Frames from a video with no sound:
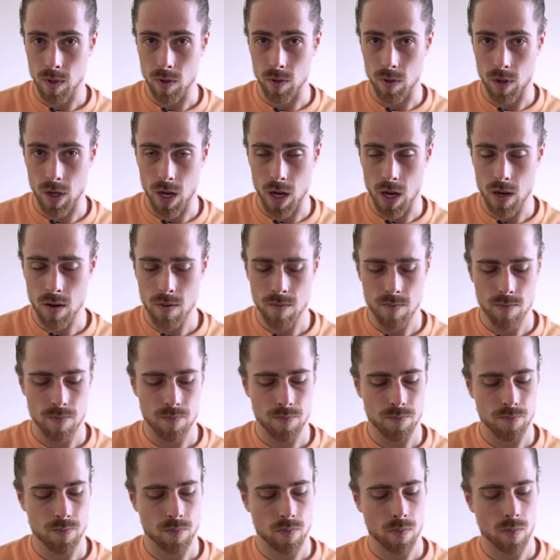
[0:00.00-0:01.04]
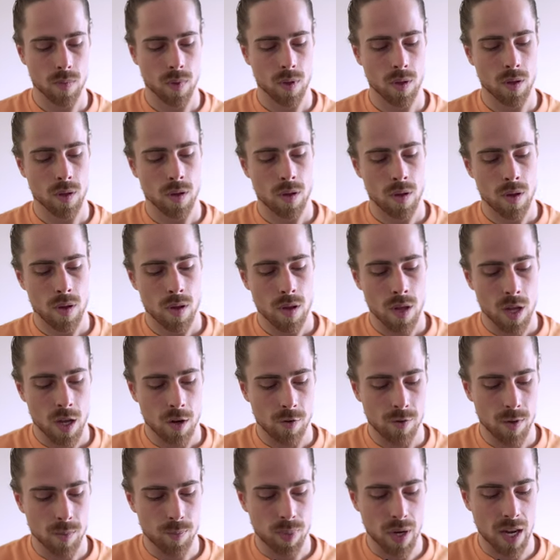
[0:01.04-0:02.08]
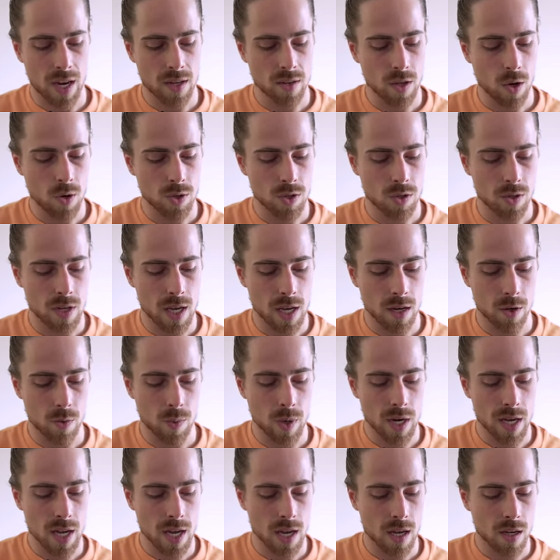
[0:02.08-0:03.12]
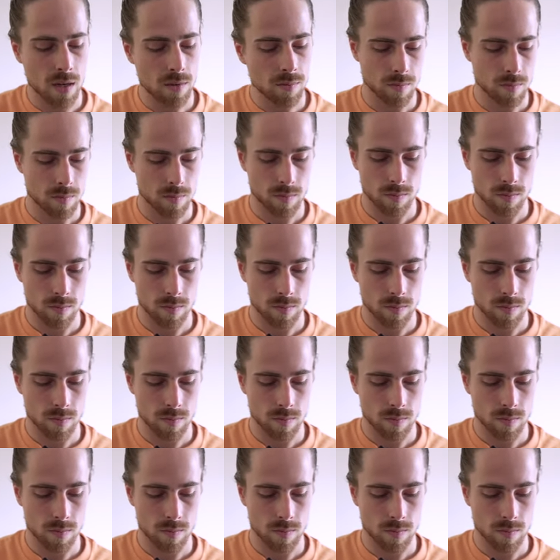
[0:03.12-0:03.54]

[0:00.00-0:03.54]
Okay. If we play those together, we get